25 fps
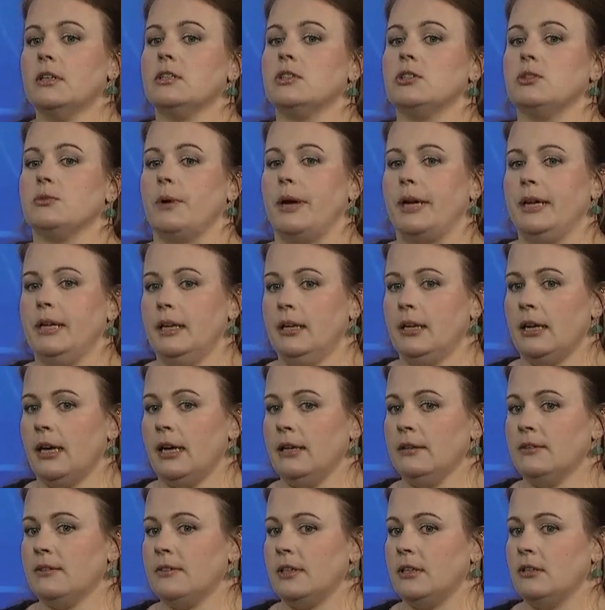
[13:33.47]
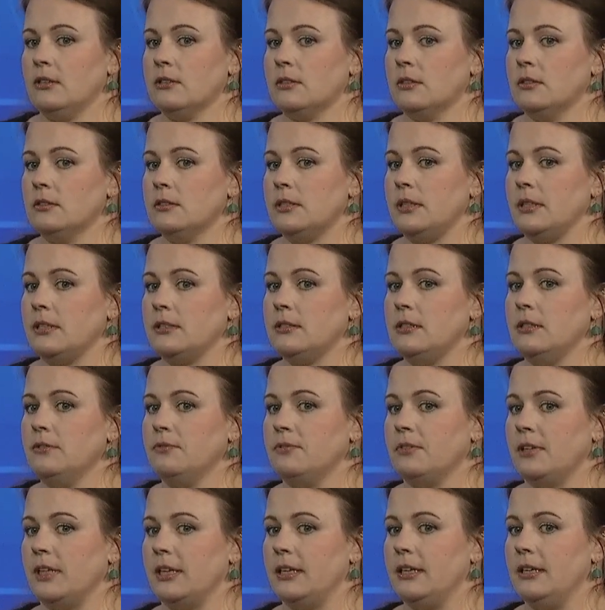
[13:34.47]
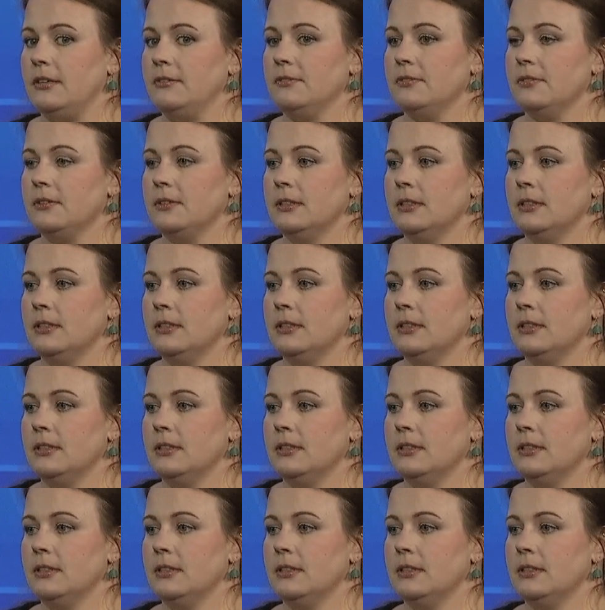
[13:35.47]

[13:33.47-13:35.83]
29,065,